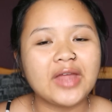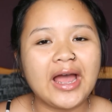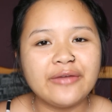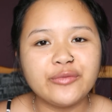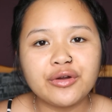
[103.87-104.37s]

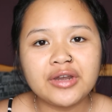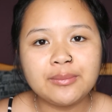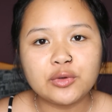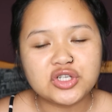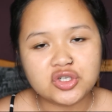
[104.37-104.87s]
I have already
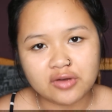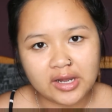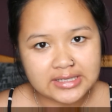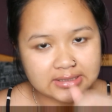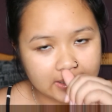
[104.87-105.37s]

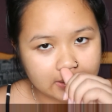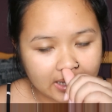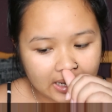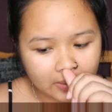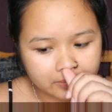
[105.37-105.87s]
moisturised, and
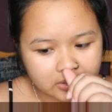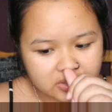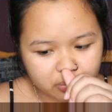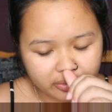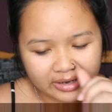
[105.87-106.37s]
now I'm going
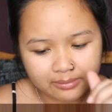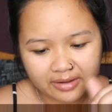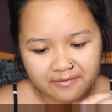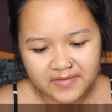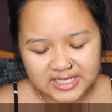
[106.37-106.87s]
to prime
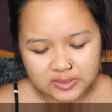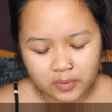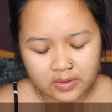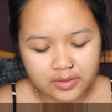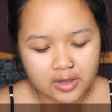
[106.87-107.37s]
my face
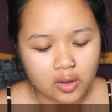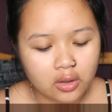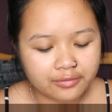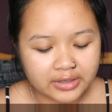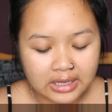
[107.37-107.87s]
with the
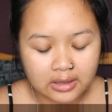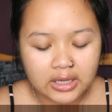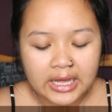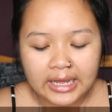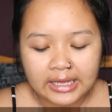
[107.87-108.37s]

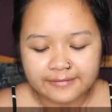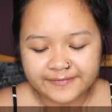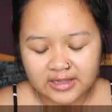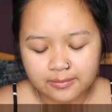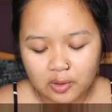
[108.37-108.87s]
L'Oreal
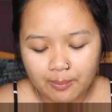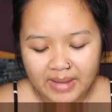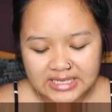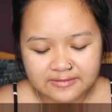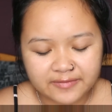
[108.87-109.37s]
Infallible
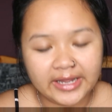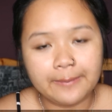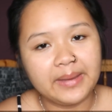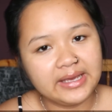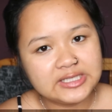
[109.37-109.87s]

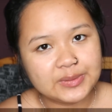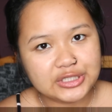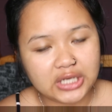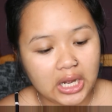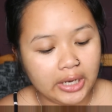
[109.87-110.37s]
Mattifying base,
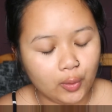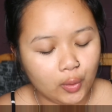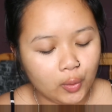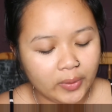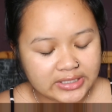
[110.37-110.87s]
which I
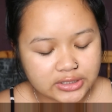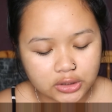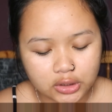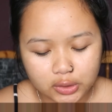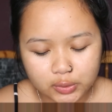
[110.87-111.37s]
always
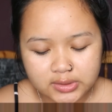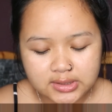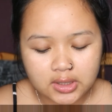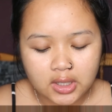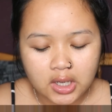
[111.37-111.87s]

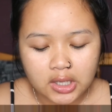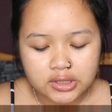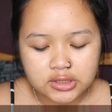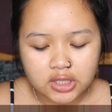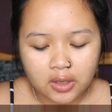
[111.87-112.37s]
use.
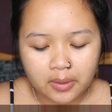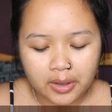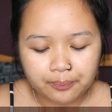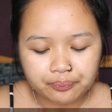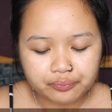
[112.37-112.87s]

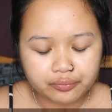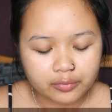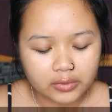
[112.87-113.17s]
So